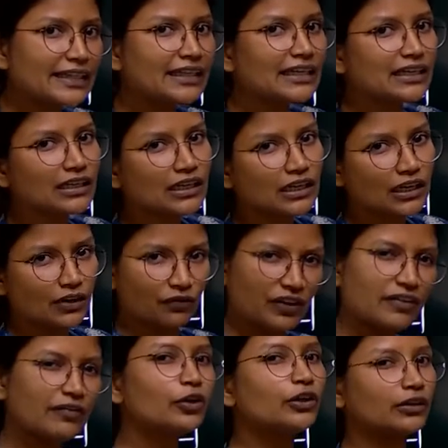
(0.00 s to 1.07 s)
Either
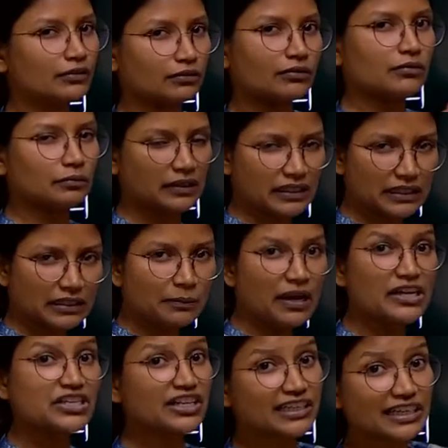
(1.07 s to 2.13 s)
we would
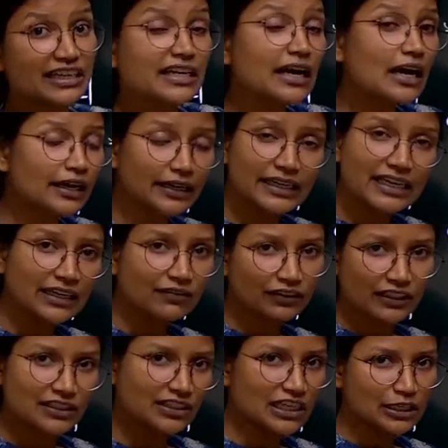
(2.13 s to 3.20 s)
be majorly
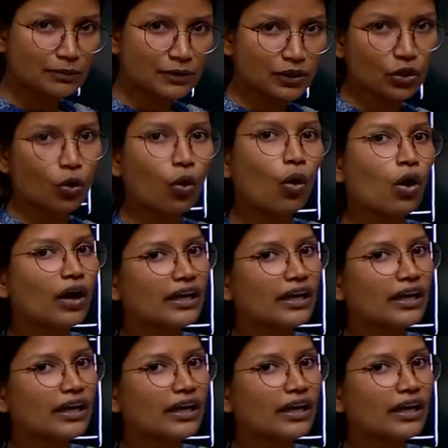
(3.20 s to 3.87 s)
agreeing with the statement,